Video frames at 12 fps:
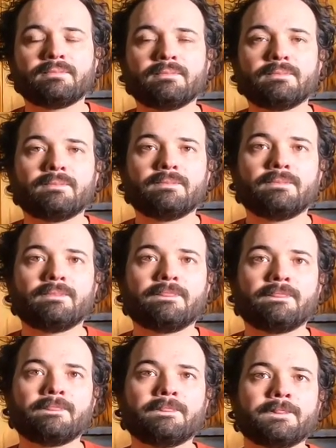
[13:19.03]
You have
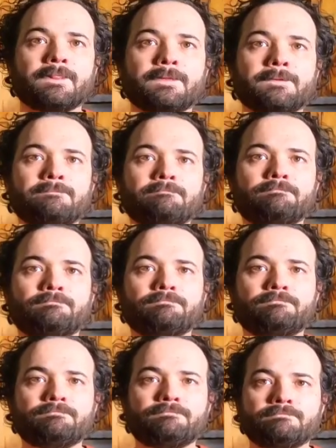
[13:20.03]
some uh,
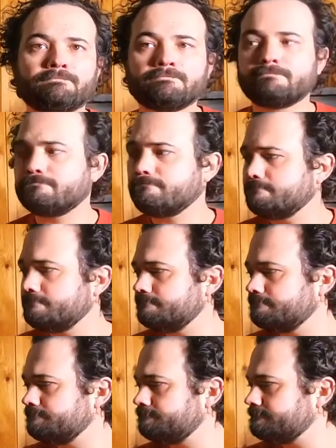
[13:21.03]
unusual wood on
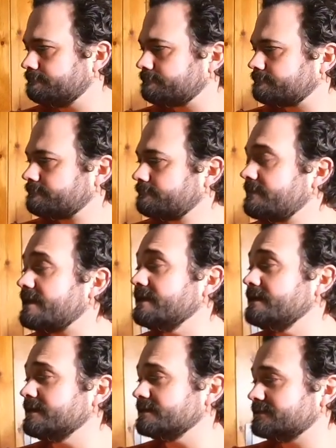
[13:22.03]
your brewing. Is
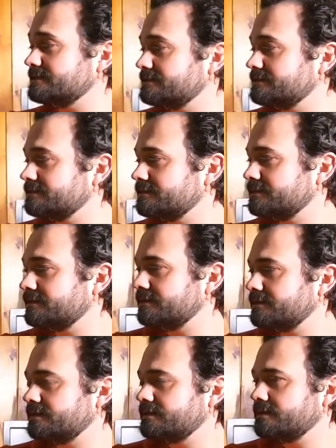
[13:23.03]
yes. that uh, how did
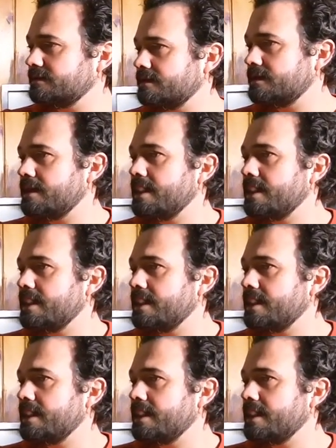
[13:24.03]
you get those?